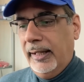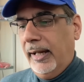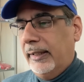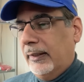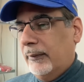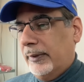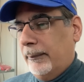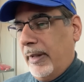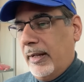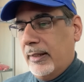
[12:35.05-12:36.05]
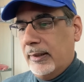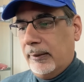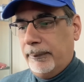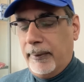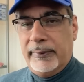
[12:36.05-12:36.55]
and there was a mayor's
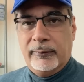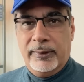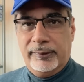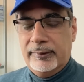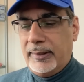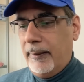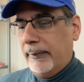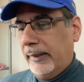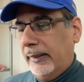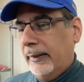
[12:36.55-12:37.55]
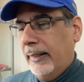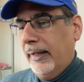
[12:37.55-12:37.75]
public question time thing,